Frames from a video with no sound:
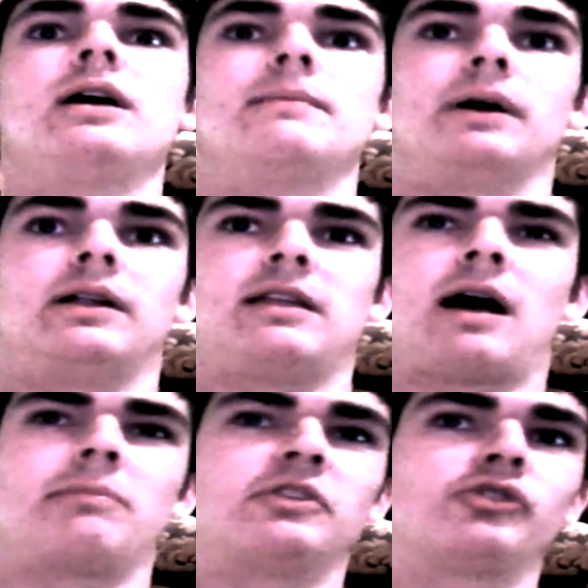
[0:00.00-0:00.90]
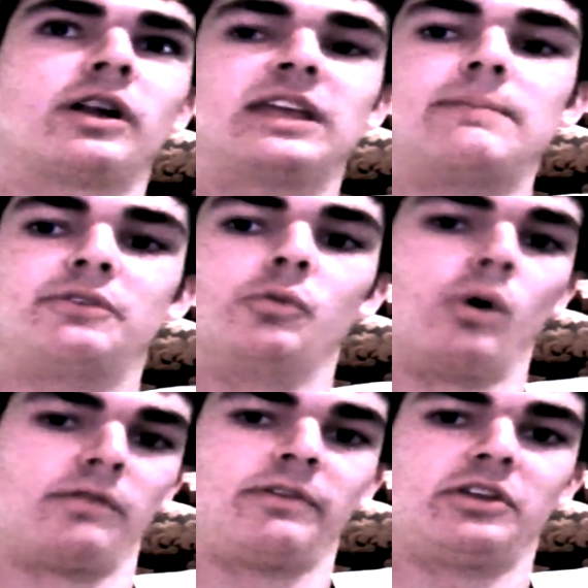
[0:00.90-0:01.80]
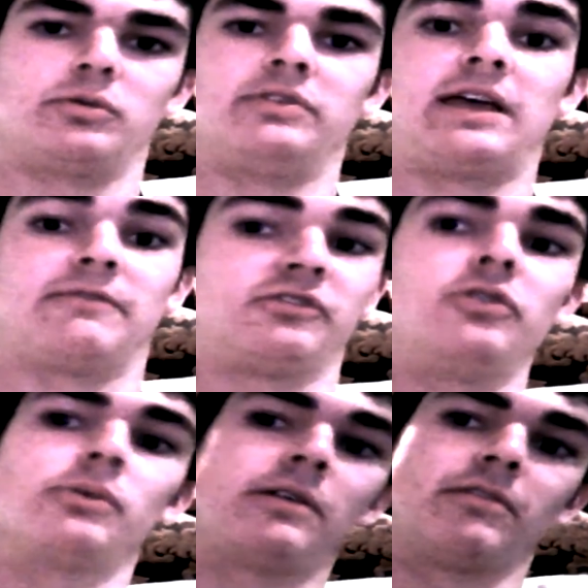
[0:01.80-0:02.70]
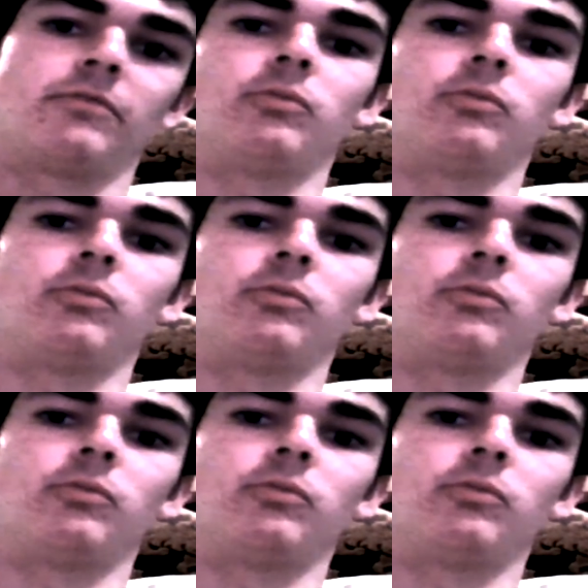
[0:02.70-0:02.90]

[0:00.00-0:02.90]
but I'm going to try to keep it to 1 video a day for 2 reasons.